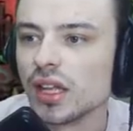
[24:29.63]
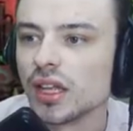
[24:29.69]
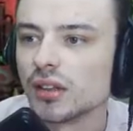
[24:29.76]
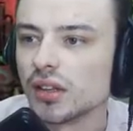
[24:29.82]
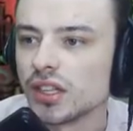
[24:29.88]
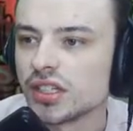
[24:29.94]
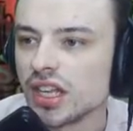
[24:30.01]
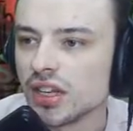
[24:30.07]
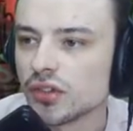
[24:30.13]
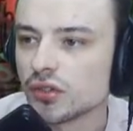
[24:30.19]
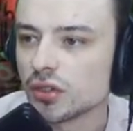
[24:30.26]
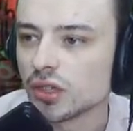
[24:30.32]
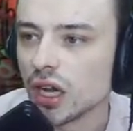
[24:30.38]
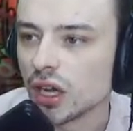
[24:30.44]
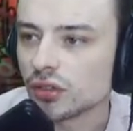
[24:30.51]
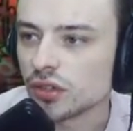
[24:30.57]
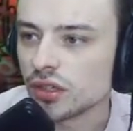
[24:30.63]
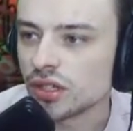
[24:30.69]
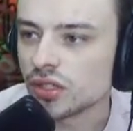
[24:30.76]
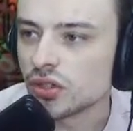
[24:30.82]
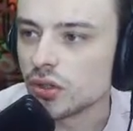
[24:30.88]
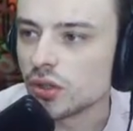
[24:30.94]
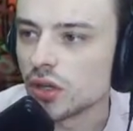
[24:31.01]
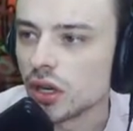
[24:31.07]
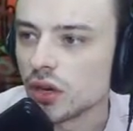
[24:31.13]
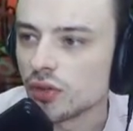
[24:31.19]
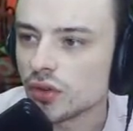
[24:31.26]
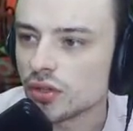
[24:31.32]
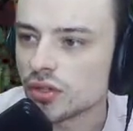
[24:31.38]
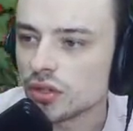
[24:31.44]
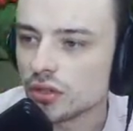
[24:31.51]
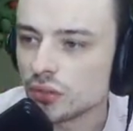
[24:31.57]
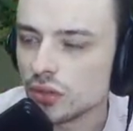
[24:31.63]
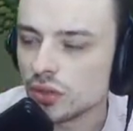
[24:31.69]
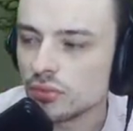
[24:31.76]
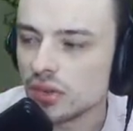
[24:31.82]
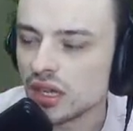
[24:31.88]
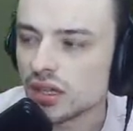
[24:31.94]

Let's indoctrinate this new convert so we may